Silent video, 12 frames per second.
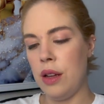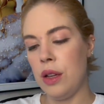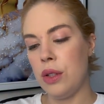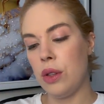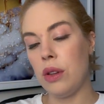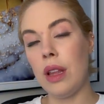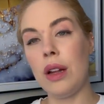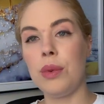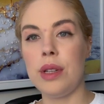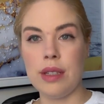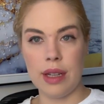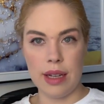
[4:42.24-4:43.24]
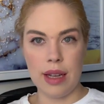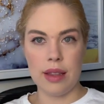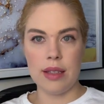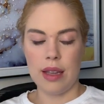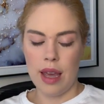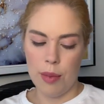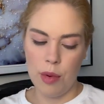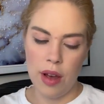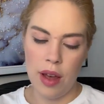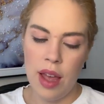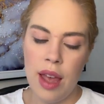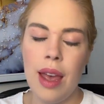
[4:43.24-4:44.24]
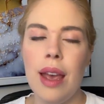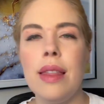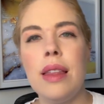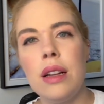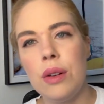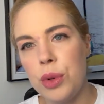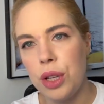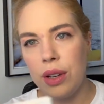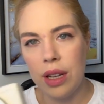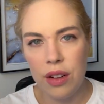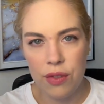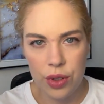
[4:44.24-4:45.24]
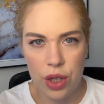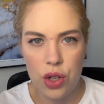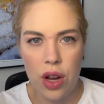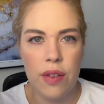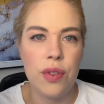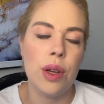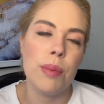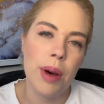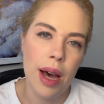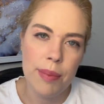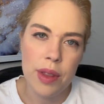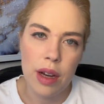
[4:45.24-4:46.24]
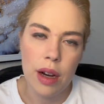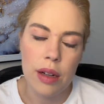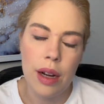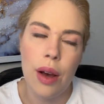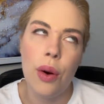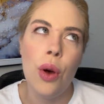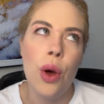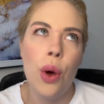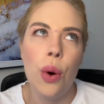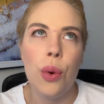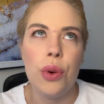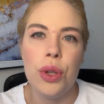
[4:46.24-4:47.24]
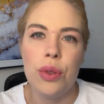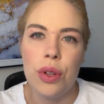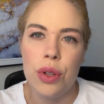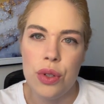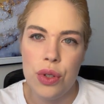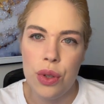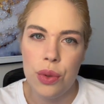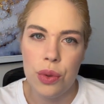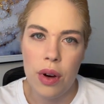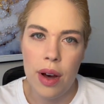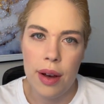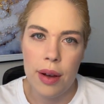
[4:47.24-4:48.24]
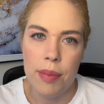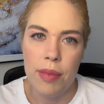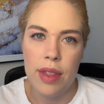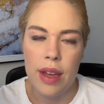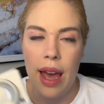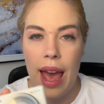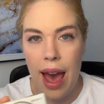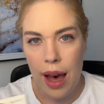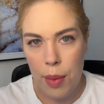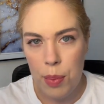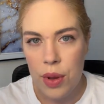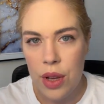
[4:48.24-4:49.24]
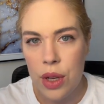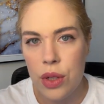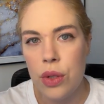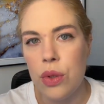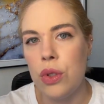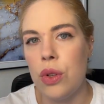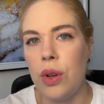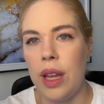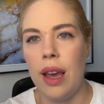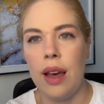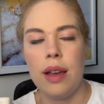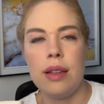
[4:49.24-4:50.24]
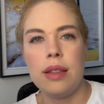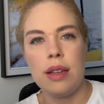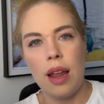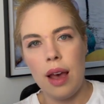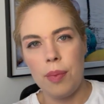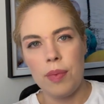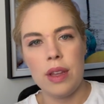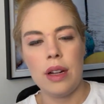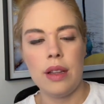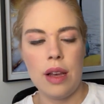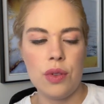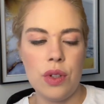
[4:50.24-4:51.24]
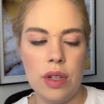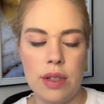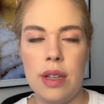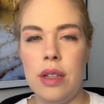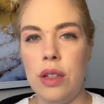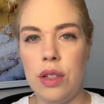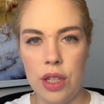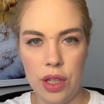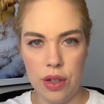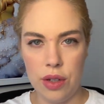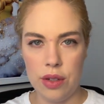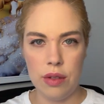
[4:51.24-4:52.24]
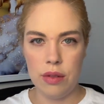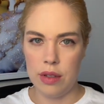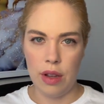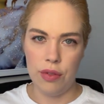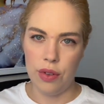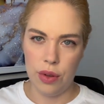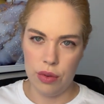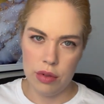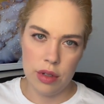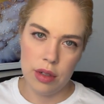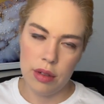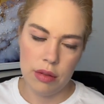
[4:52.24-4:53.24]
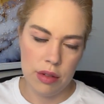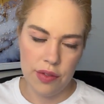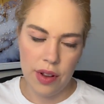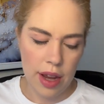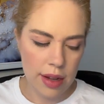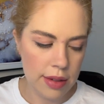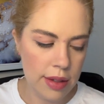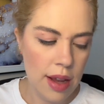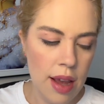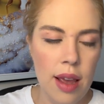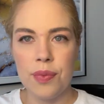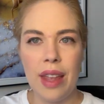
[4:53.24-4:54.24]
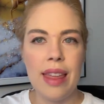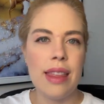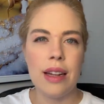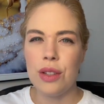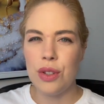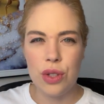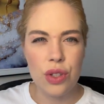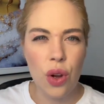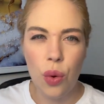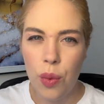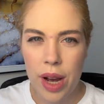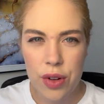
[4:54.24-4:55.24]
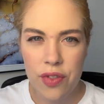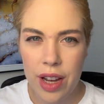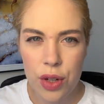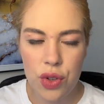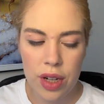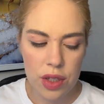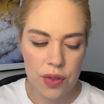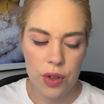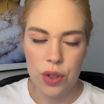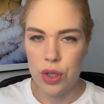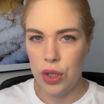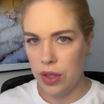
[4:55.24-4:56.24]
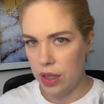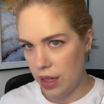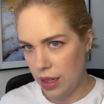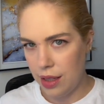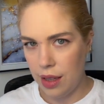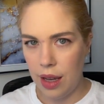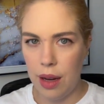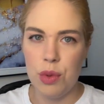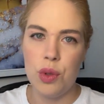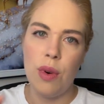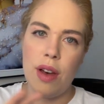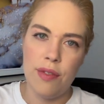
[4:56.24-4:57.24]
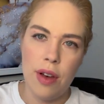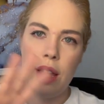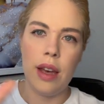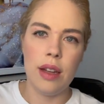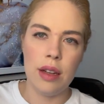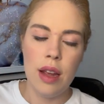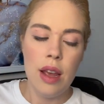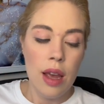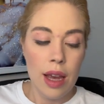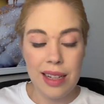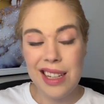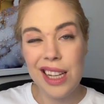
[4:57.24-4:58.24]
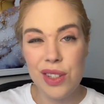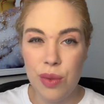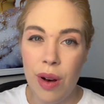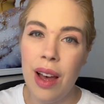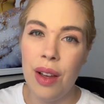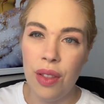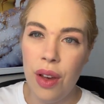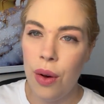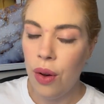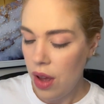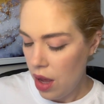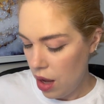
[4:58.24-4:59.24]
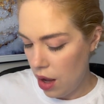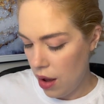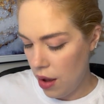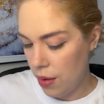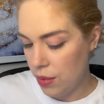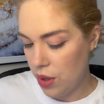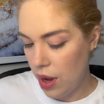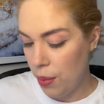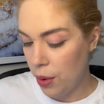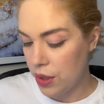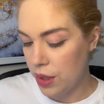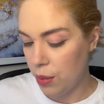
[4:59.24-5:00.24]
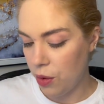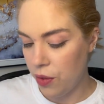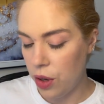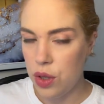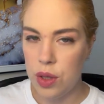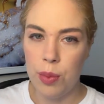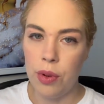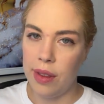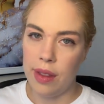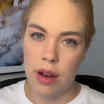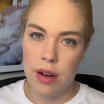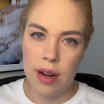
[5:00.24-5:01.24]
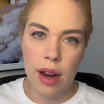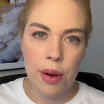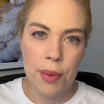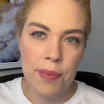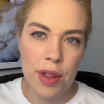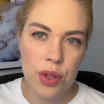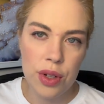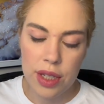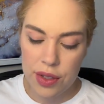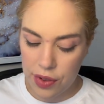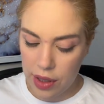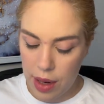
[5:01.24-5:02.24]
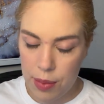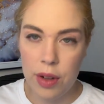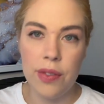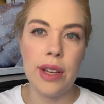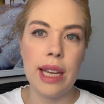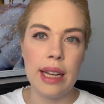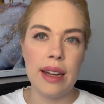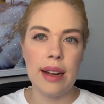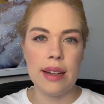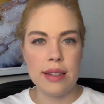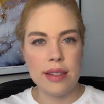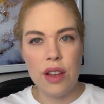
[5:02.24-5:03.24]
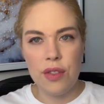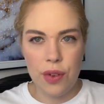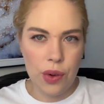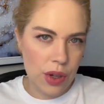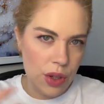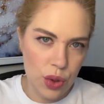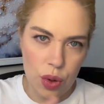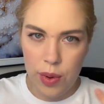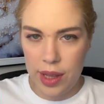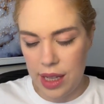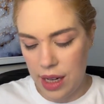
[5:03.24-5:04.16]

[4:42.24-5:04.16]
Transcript: So there are a lot of ways to connect this camera. And then when you're getting footage off, you can pop the card out or you can do the app. So Sony has an app that allows you to send it to your cell phone or device. And then it's just a Wi-Fi transfer, so you connect to the camera's Wi-Fi. And it takes a while though. So I personally prefer just pulling the card out and transferring it, but if you're getting it on a cell phone and you don't want that